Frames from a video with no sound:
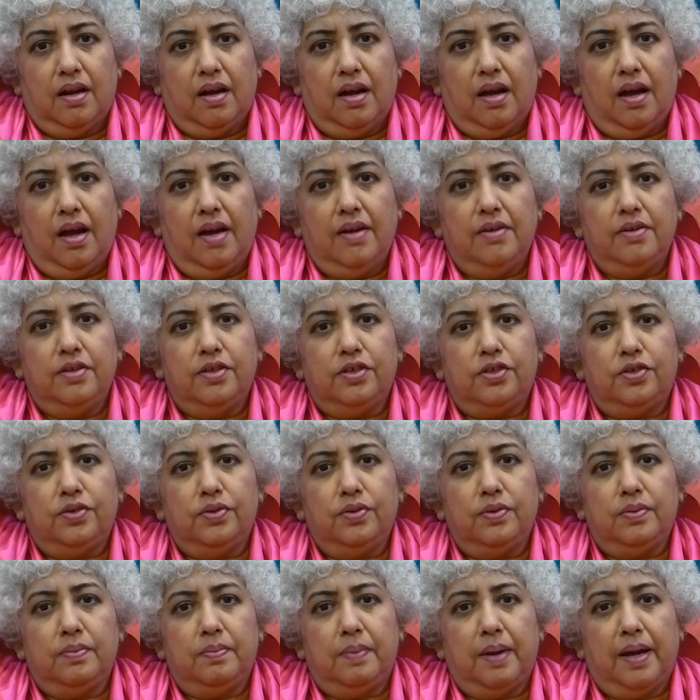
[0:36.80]

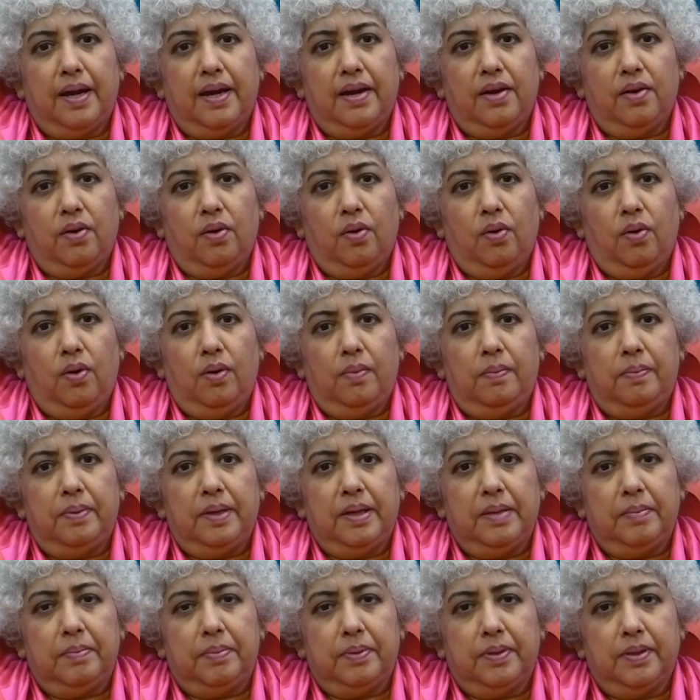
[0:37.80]
understood by all
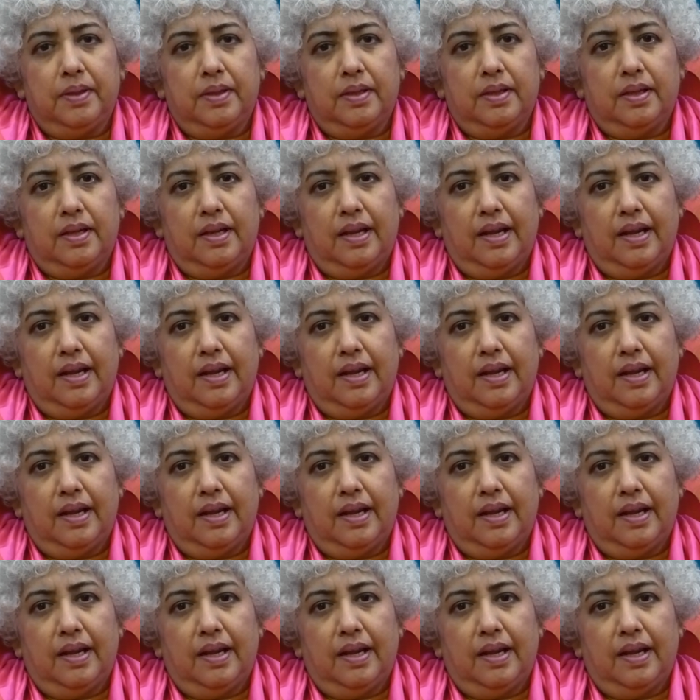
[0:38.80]
people.